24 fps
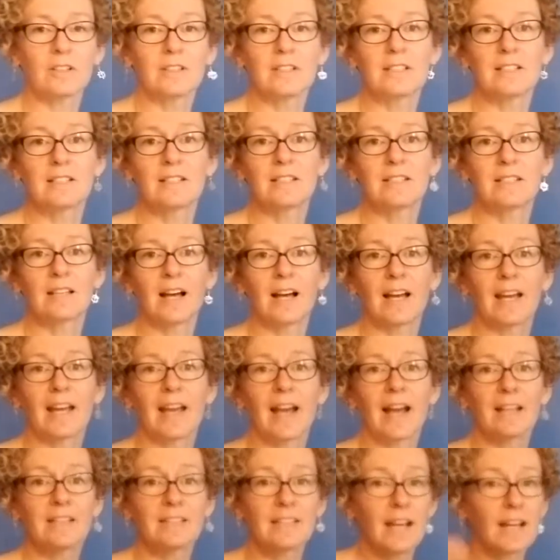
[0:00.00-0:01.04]
this, I
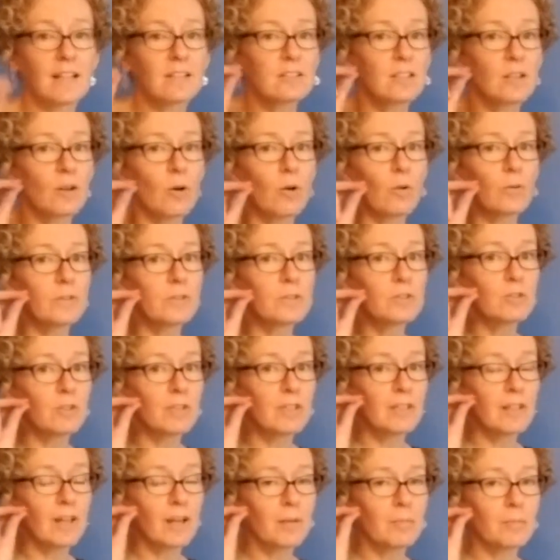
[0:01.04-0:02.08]
had to actually hold the
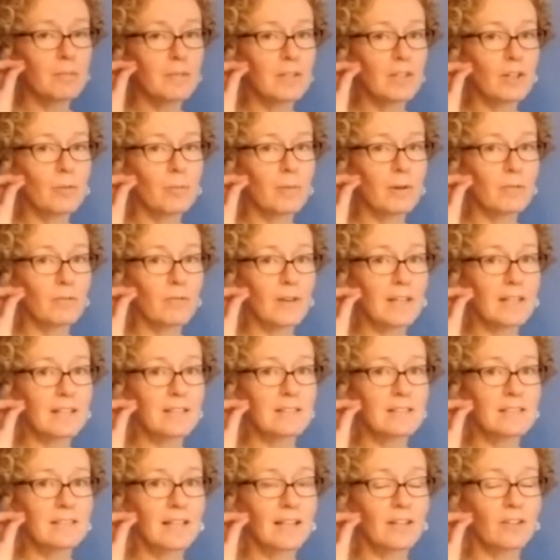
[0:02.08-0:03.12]
treat up near my face
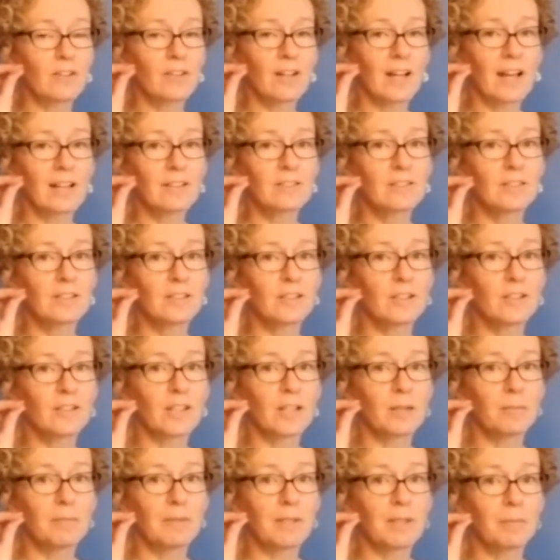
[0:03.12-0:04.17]
to get her to actually look
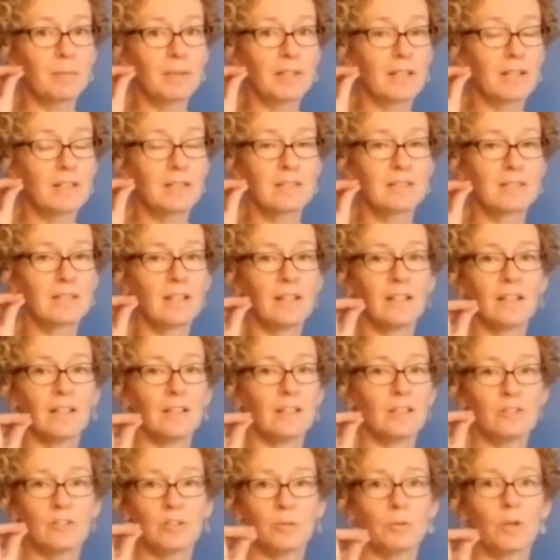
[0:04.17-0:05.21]
at me because
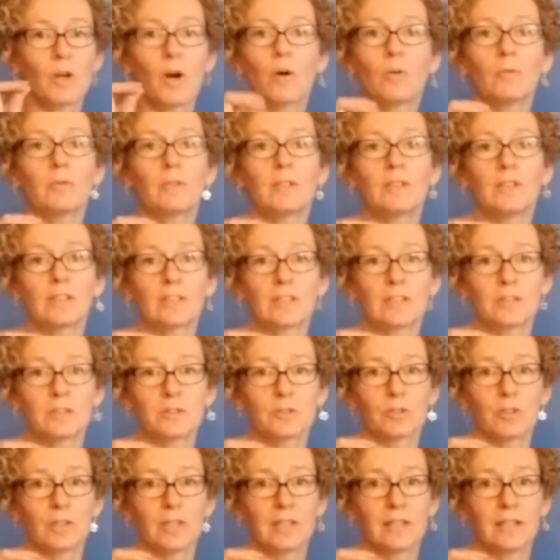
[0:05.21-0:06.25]
she would only look at the
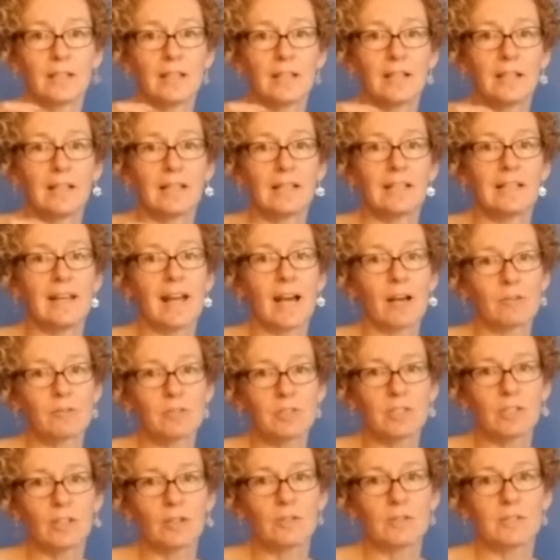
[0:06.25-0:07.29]
treat. Now she
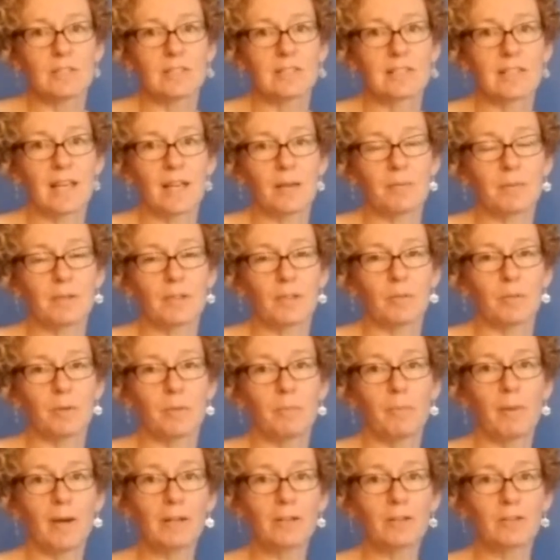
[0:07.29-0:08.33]
knows this game a little bit
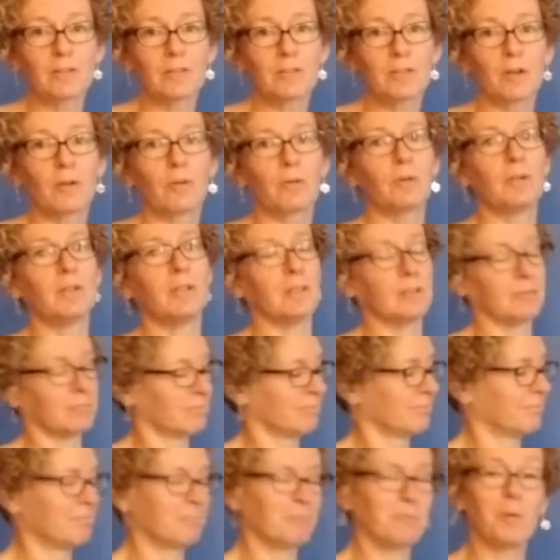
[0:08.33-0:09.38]
better, so
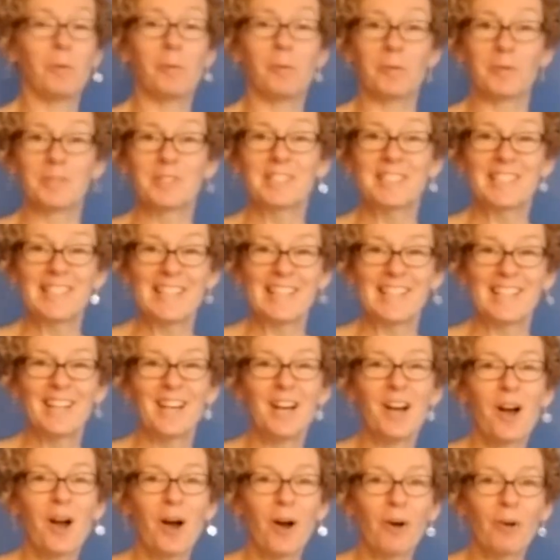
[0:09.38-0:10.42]
we'll see.
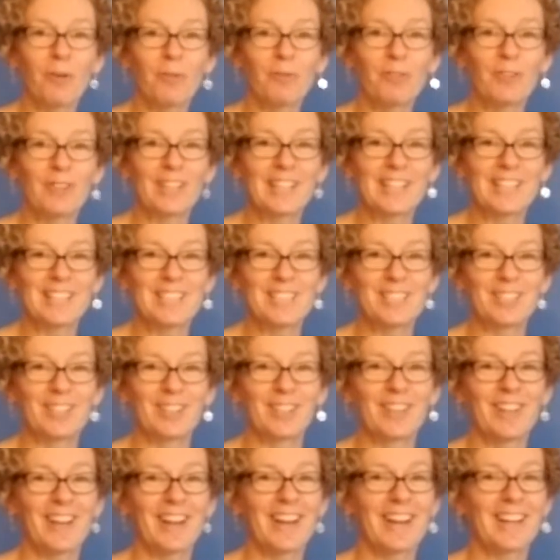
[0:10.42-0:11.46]
Hopefully
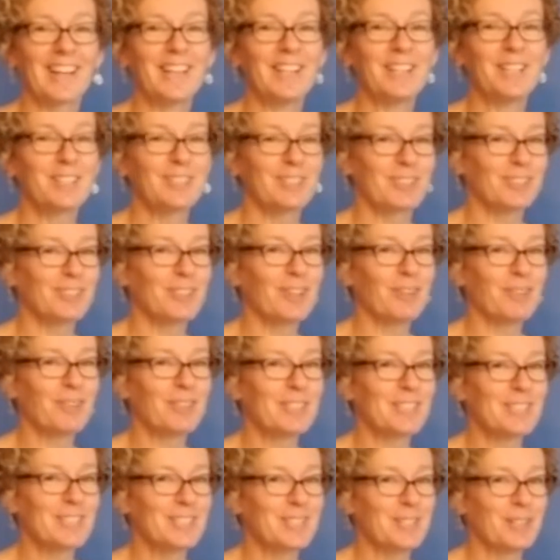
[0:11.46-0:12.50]
she'll know what
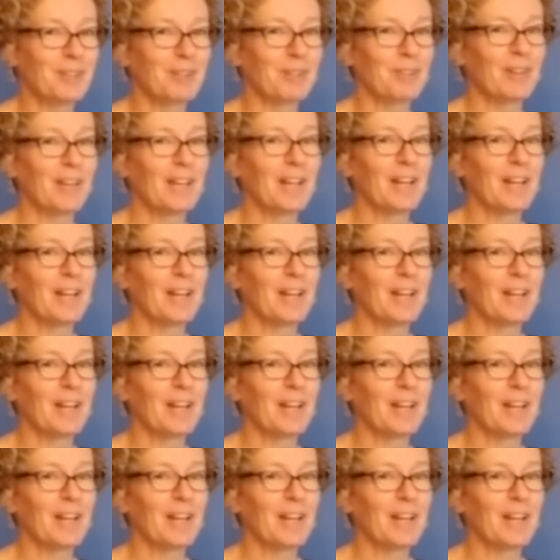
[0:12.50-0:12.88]
to do.